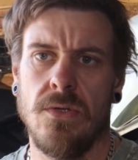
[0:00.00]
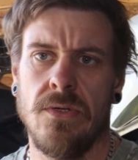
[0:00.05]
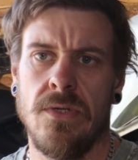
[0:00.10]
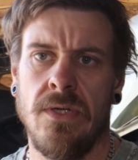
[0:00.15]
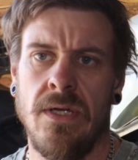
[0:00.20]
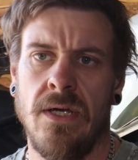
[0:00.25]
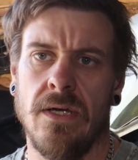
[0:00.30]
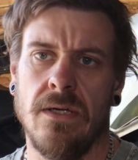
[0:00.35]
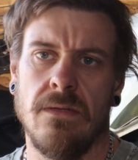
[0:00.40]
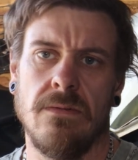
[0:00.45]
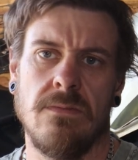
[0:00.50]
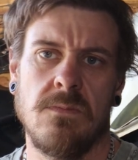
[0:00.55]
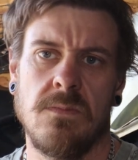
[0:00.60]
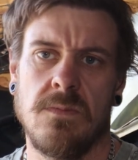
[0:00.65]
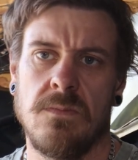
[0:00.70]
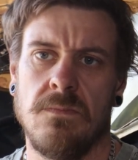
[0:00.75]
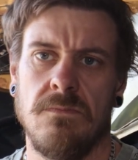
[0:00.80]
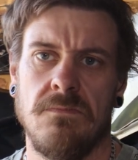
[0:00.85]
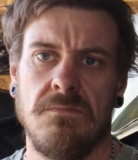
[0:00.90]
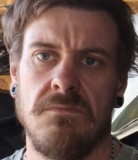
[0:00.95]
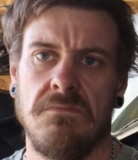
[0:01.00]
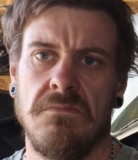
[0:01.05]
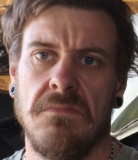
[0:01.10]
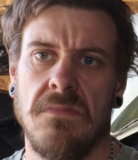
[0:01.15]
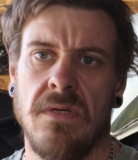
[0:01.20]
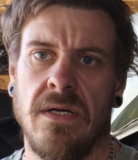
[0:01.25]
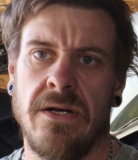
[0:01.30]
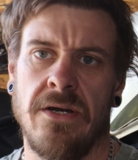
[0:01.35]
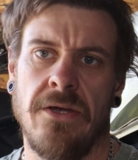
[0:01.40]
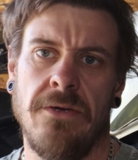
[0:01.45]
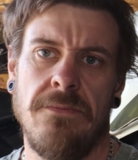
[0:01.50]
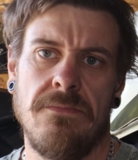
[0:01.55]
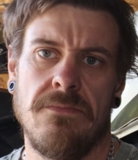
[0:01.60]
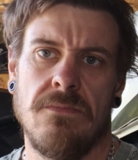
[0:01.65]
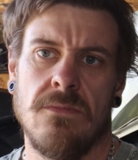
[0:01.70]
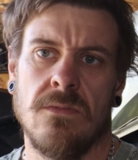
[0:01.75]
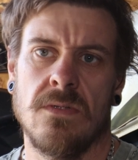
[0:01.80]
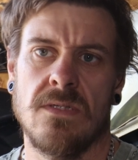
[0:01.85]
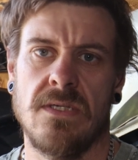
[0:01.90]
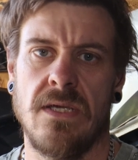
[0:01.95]
Yeah, I don't know.
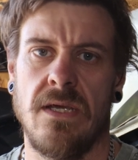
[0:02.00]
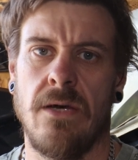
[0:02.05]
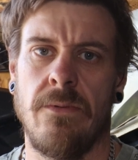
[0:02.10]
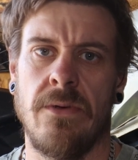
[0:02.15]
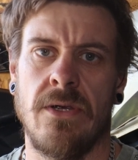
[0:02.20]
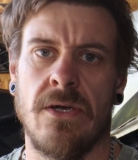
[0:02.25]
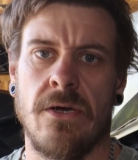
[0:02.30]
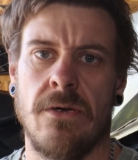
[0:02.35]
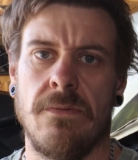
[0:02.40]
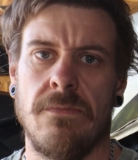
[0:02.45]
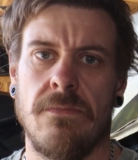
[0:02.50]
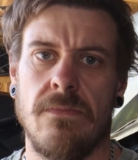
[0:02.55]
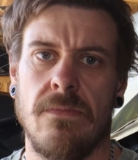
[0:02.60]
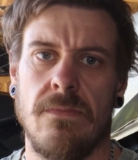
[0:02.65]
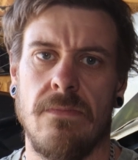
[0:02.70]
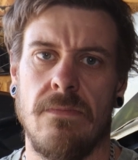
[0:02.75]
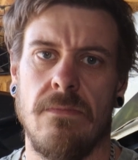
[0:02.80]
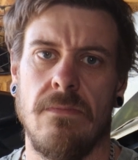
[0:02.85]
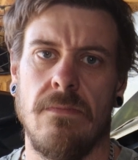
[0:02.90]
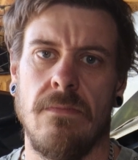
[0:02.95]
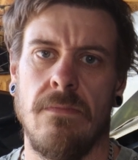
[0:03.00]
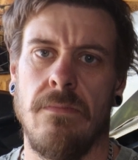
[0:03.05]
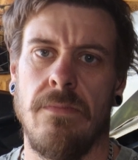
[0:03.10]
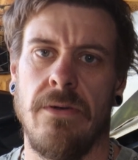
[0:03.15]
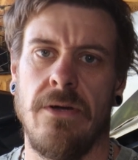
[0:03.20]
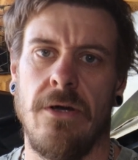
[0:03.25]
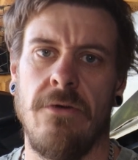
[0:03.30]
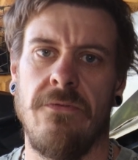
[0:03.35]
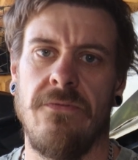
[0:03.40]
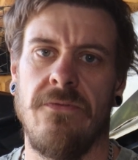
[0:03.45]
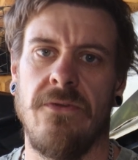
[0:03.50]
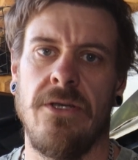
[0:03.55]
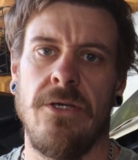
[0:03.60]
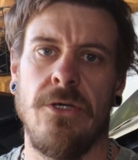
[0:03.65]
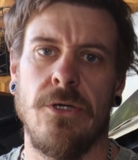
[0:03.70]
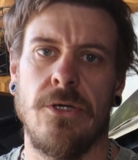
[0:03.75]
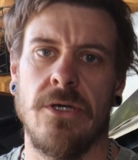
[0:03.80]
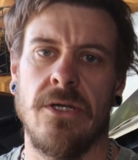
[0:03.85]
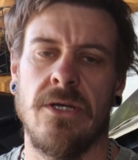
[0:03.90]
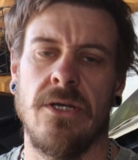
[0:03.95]
We'll see how we go. But hopefully
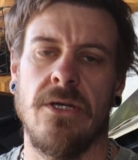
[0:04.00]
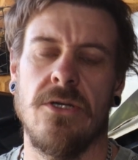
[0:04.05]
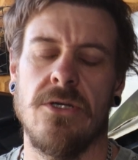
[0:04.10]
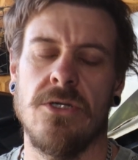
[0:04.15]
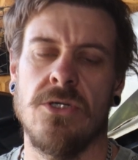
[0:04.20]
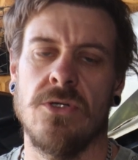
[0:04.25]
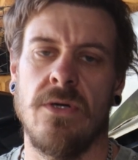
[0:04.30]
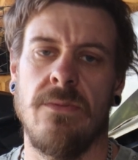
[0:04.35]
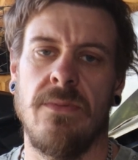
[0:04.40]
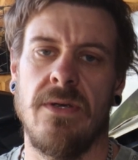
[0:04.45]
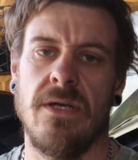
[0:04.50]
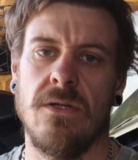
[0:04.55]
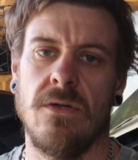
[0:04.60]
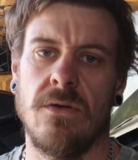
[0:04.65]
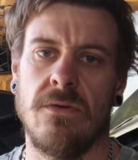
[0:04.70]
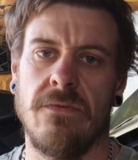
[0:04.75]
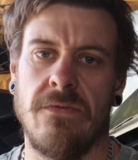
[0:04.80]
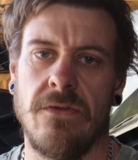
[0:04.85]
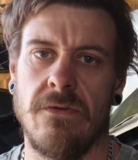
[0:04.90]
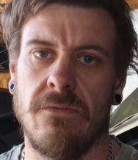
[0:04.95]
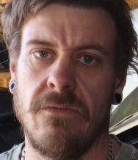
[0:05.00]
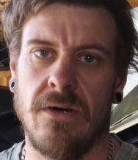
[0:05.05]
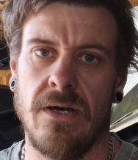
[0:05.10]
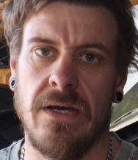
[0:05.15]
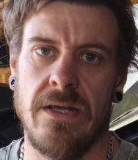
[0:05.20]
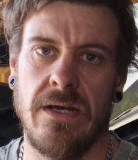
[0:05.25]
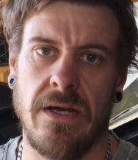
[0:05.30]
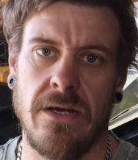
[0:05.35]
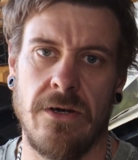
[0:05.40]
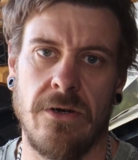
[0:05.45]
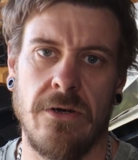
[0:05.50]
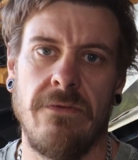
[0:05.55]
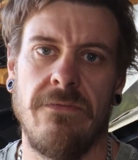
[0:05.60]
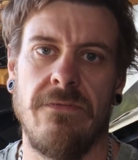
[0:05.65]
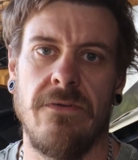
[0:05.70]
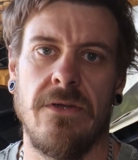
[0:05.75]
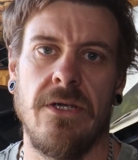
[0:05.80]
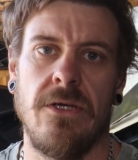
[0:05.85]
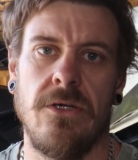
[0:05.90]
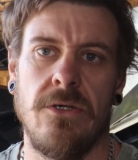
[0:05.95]
you can join me along for the ride, and
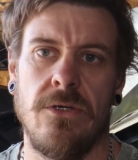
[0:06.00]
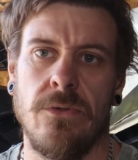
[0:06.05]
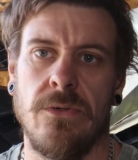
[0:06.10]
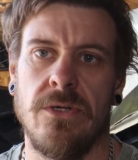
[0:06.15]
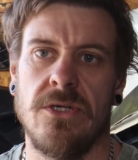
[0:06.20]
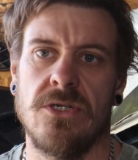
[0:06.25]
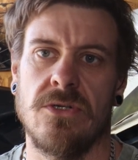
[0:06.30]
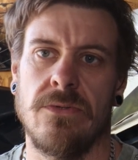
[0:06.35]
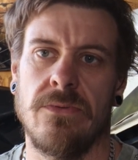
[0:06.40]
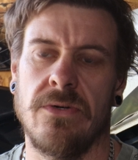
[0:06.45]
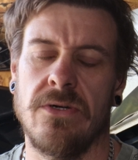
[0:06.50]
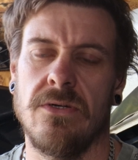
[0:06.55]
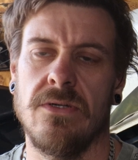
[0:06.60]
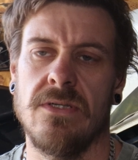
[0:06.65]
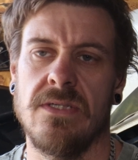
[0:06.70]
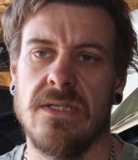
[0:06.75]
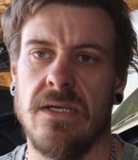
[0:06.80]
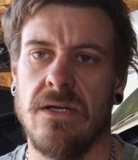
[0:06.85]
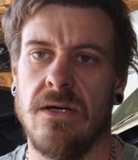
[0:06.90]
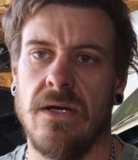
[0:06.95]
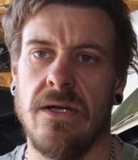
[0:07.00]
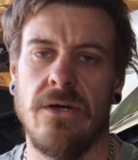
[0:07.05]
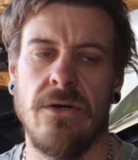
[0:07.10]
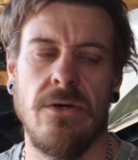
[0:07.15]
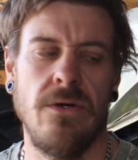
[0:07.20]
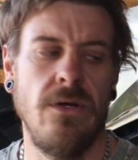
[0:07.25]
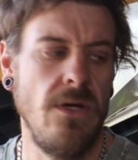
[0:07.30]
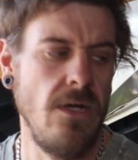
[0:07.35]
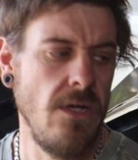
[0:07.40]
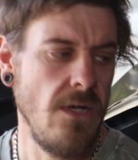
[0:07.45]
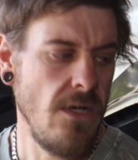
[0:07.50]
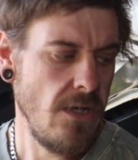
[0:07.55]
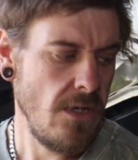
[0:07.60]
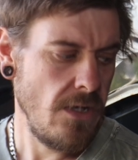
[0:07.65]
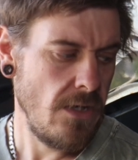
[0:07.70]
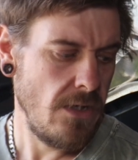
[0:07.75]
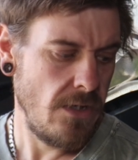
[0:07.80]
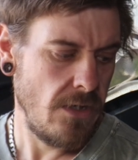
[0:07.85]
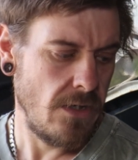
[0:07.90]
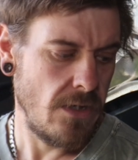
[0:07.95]
hopefully you do enjoy my content. I know
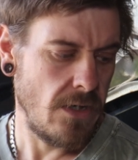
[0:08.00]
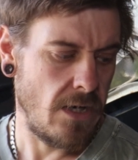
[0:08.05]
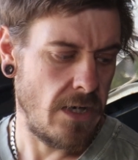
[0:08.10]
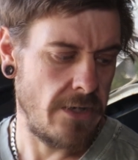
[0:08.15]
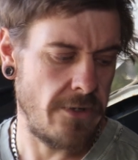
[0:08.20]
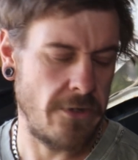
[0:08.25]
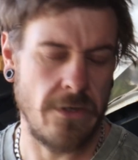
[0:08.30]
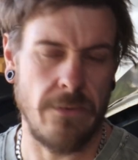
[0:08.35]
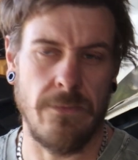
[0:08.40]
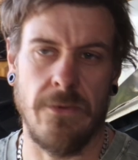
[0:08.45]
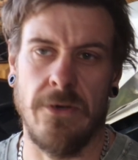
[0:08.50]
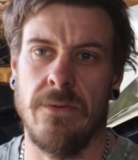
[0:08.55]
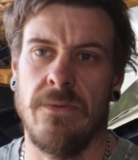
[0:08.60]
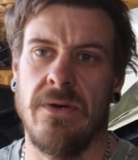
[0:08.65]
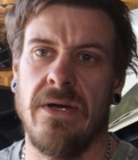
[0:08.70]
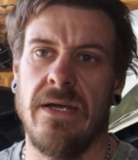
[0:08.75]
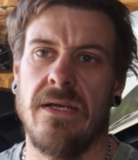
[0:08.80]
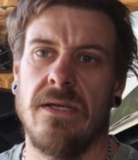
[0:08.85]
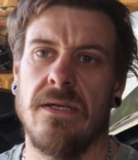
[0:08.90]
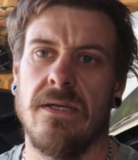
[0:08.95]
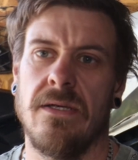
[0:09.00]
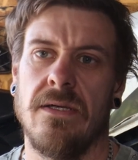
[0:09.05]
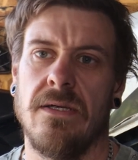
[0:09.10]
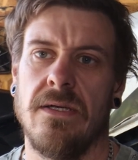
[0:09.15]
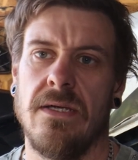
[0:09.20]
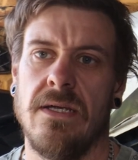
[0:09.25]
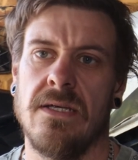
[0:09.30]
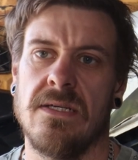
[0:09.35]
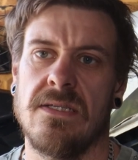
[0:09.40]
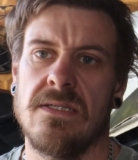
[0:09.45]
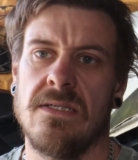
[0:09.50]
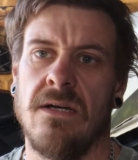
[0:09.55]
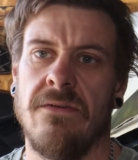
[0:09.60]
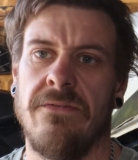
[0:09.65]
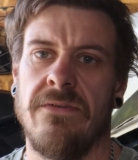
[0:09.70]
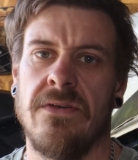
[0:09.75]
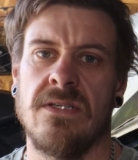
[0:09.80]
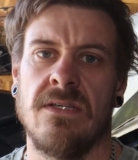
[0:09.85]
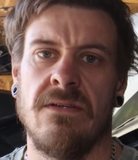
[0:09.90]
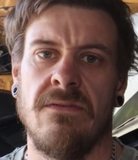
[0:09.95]
that motorbike
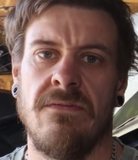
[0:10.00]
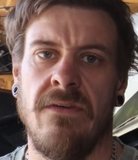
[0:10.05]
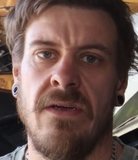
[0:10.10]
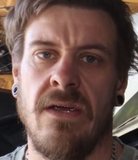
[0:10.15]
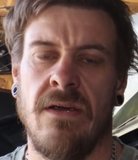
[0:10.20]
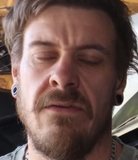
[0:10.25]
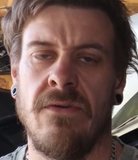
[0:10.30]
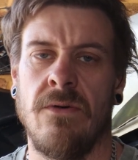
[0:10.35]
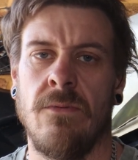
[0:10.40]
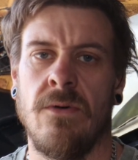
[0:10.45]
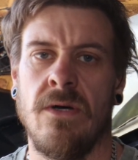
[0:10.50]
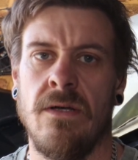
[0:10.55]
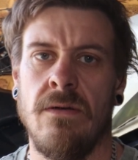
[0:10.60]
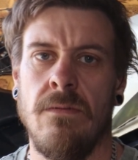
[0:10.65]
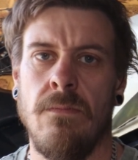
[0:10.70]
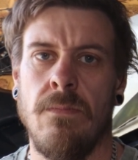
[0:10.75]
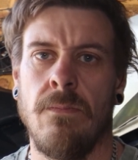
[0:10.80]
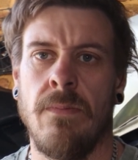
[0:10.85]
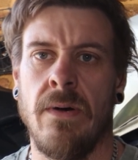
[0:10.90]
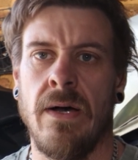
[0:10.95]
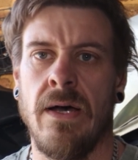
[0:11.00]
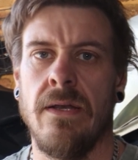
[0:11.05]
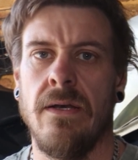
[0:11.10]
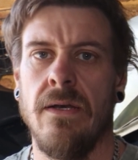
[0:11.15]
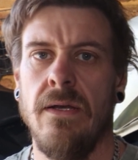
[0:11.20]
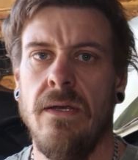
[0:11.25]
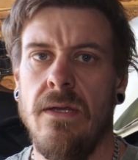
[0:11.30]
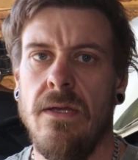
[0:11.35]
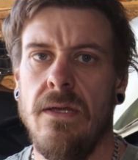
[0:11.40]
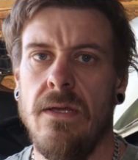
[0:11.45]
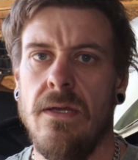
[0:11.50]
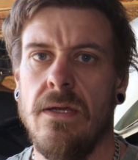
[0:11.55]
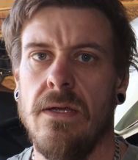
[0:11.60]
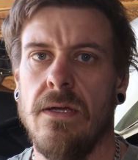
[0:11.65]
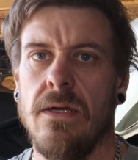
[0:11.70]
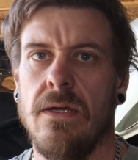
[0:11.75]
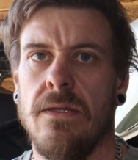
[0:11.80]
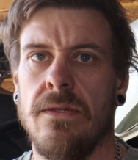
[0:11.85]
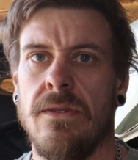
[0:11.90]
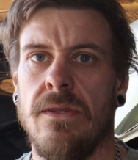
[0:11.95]
stuff isn't for everyone, but
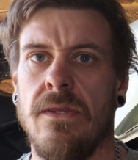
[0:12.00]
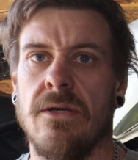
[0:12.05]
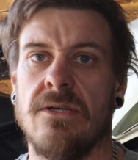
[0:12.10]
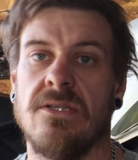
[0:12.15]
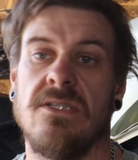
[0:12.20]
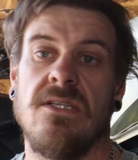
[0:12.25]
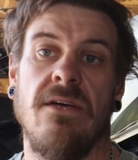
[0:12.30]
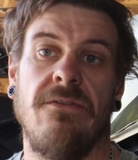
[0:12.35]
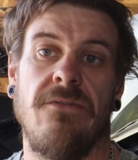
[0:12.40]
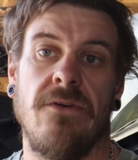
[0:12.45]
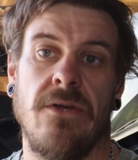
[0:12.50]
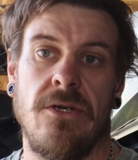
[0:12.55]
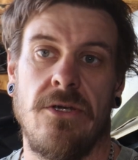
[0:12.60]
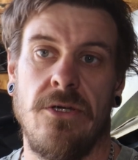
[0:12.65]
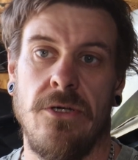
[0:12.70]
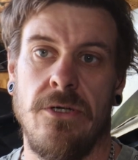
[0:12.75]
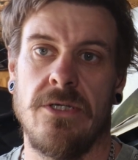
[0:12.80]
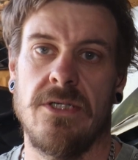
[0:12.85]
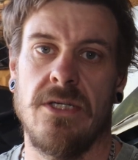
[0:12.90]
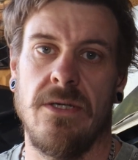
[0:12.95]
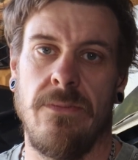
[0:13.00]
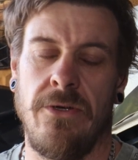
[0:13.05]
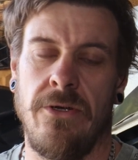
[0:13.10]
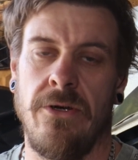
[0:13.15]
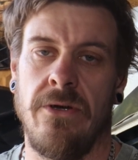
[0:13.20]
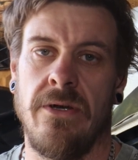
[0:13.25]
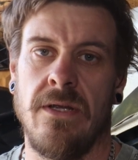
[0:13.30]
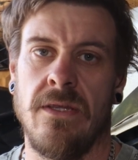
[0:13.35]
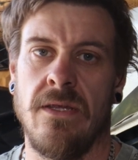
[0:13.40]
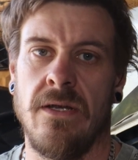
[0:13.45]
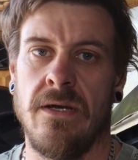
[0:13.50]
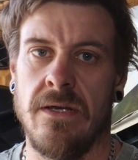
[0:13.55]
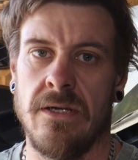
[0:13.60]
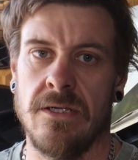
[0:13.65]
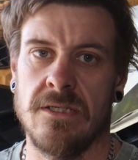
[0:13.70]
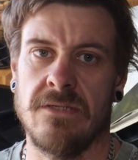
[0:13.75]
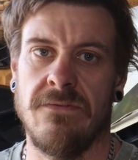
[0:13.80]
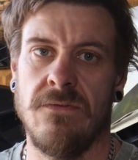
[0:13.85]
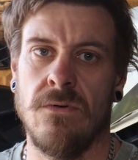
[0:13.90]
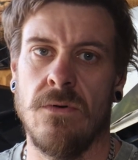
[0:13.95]
there's definitely a huge community that it
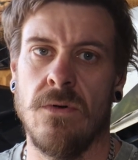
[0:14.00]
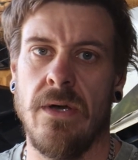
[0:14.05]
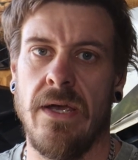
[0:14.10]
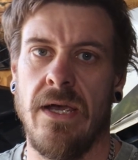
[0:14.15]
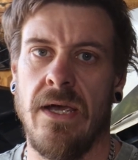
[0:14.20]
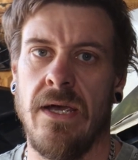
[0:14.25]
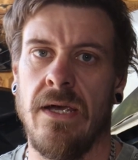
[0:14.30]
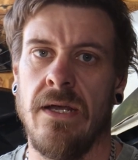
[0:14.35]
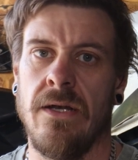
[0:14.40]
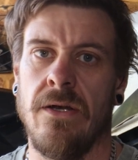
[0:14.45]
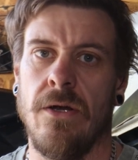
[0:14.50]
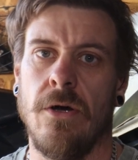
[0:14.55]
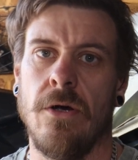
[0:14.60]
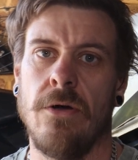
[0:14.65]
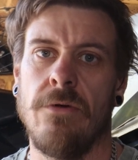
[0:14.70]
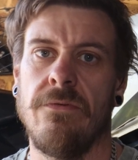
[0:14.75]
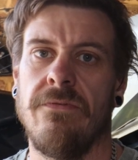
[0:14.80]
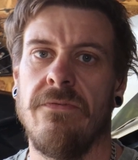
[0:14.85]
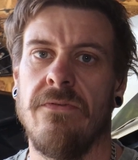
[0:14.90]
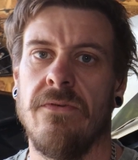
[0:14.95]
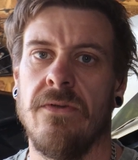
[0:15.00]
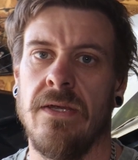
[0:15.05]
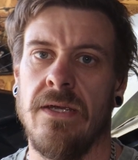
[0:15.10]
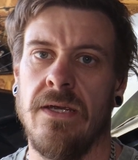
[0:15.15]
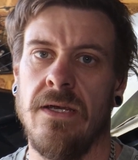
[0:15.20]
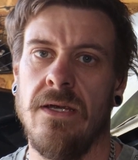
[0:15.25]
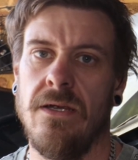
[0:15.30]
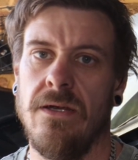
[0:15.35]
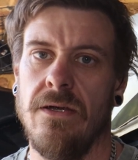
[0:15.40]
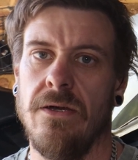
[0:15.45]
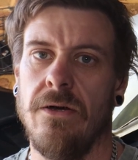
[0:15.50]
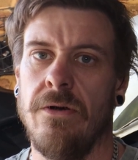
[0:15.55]
is for, and hopefully